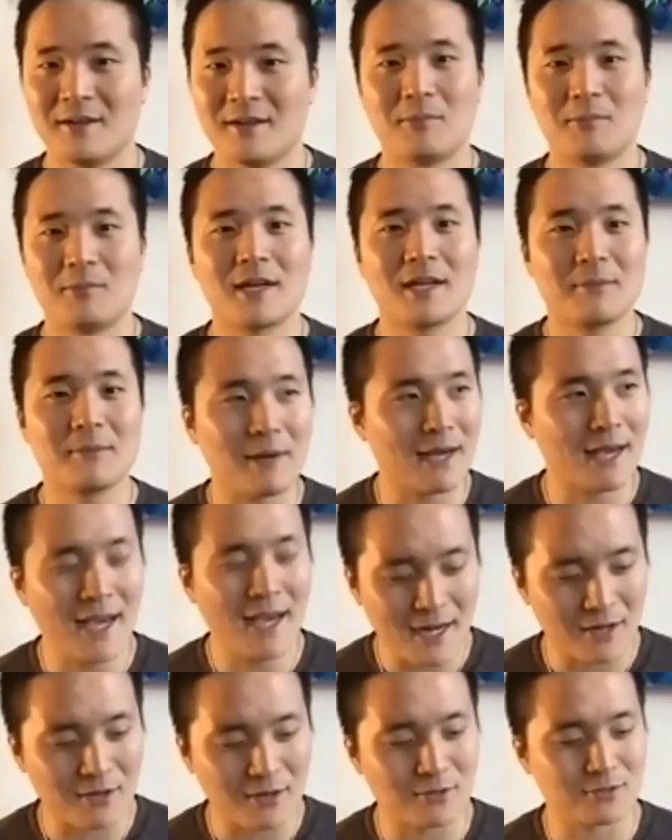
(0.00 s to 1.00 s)
But in my
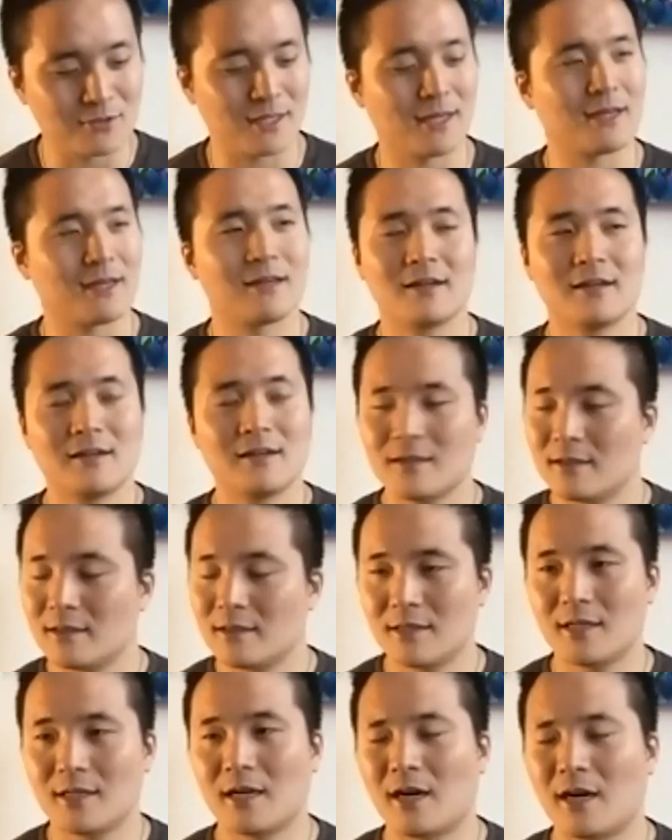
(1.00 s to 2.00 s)
head, I was like,
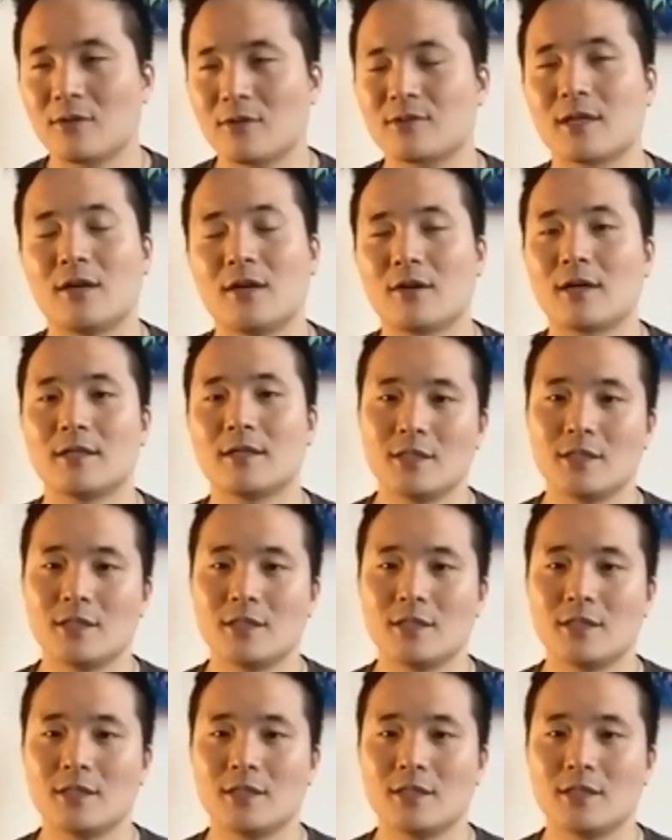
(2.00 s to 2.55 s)
okay,